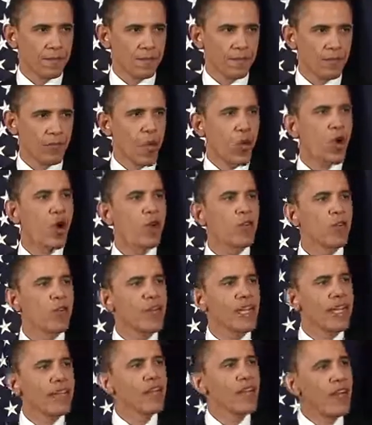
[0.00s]
Moreover,
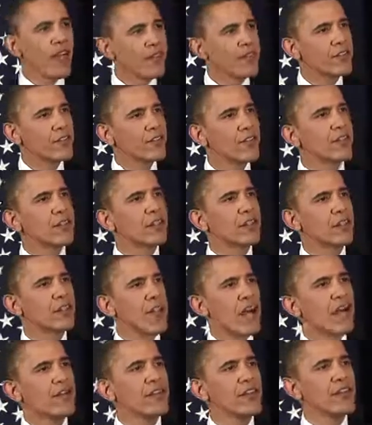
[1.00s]
even after
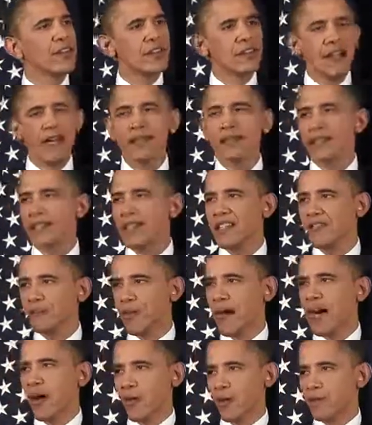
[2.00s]
Gaddafi does leave
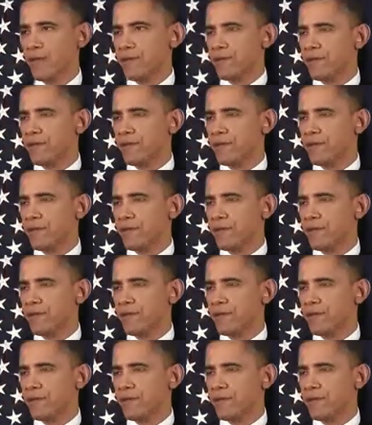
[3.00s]
power,